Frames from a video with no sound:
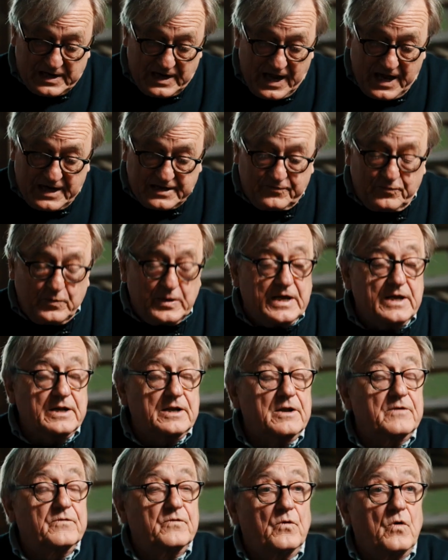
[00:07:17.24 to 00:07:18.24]
glad if we can
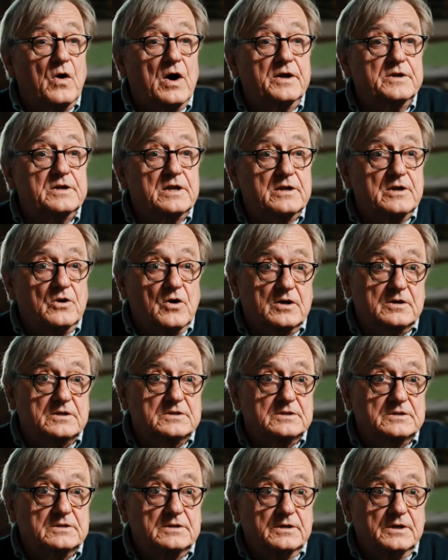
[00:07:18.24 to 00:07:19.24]
get 400
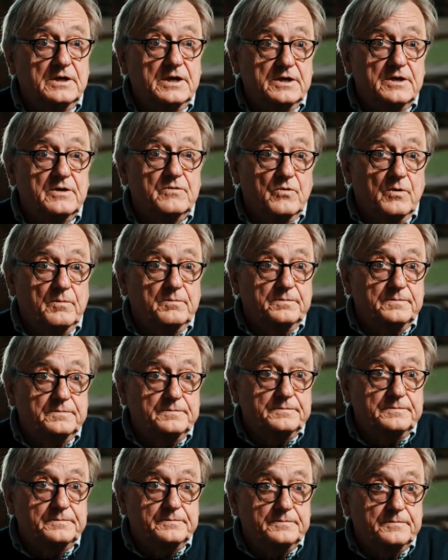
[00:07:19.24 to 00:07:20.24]
lux in a room.
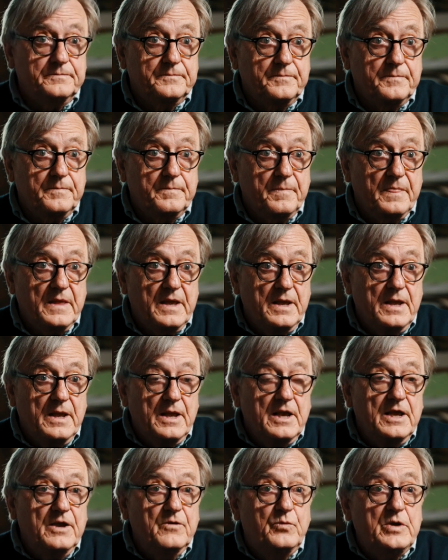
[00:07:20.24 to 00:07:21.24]

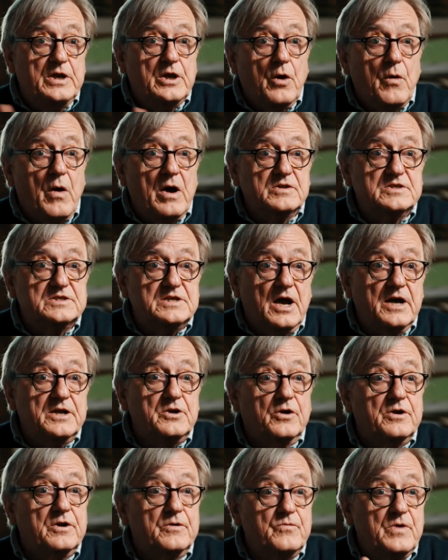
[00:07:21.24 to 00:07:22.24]
If we go outside
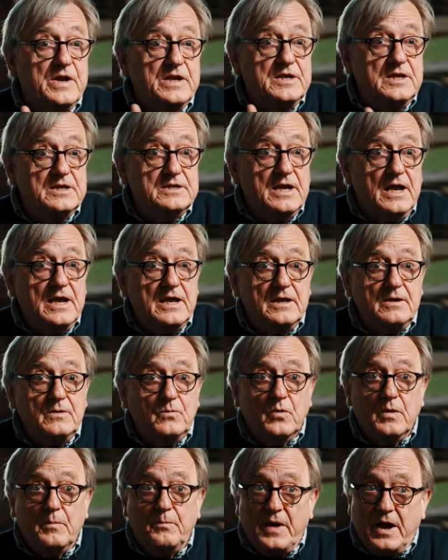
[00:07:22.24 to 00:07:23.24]
on a rainy day,
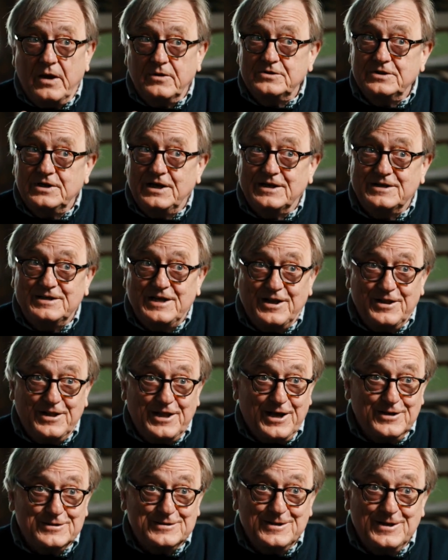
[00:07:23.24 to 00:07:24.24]
we're bound to get
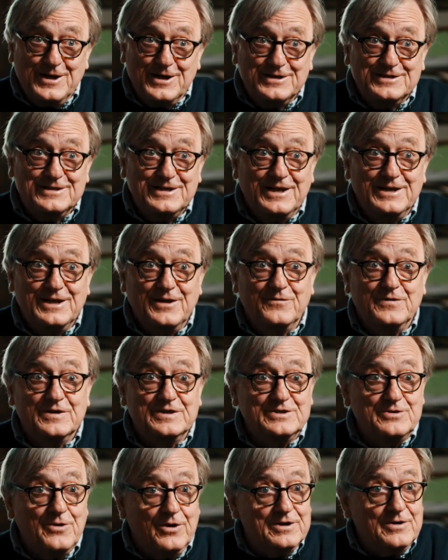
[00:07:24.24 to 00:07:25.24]
10,000 lux. And if
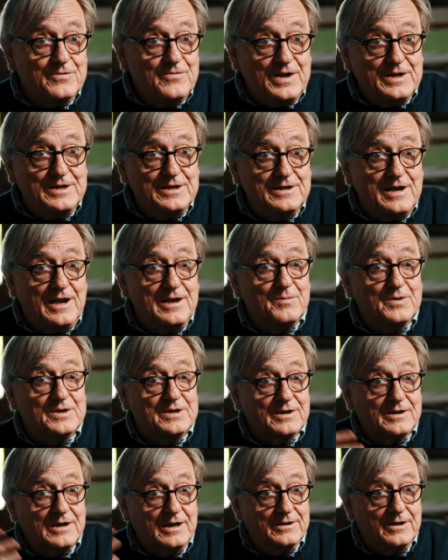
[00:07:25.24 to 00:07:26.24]
it's not a rainy day, but
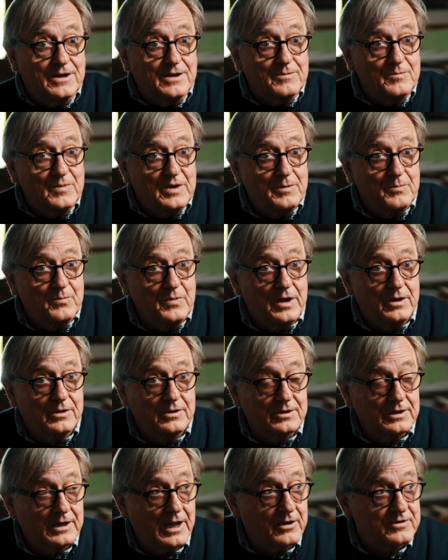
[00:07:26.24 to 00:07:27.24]

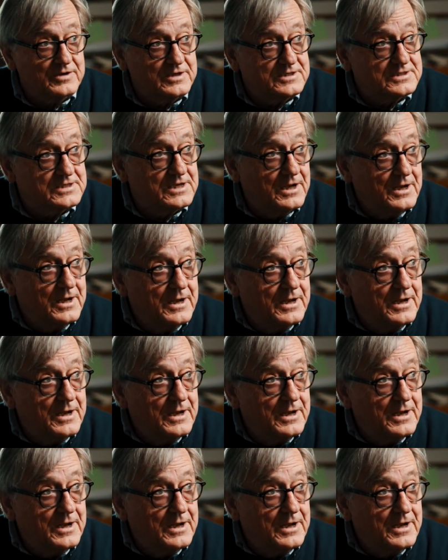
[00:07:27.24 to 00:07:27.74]
a cloudless